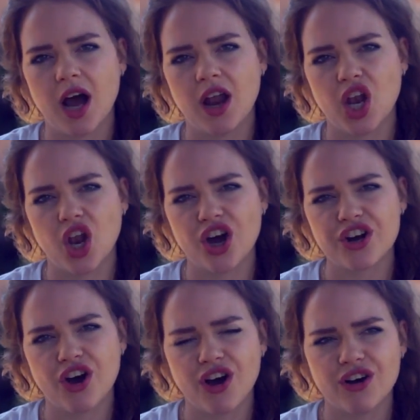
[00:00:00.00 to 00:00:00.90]
a lot
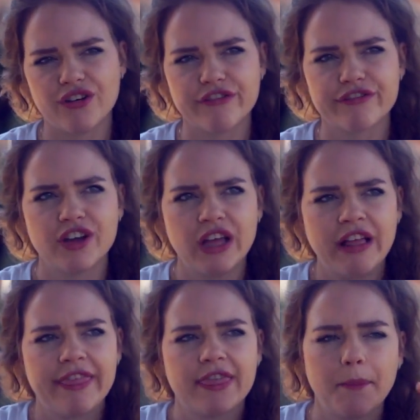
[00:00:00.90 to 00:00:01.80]
of
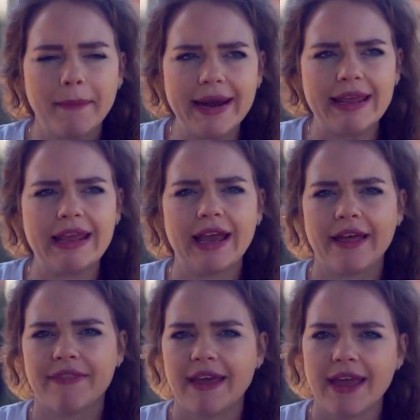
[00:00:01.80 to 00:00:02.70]
the money
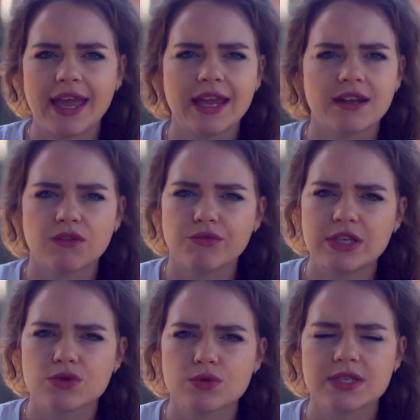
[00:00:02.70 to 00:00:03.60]
and the aid and the
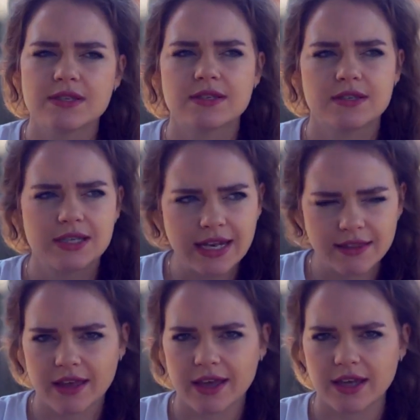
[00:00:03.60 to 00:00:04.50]
resources sent
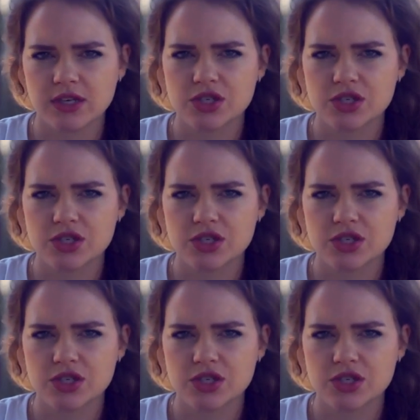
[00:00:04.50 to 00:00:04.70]
there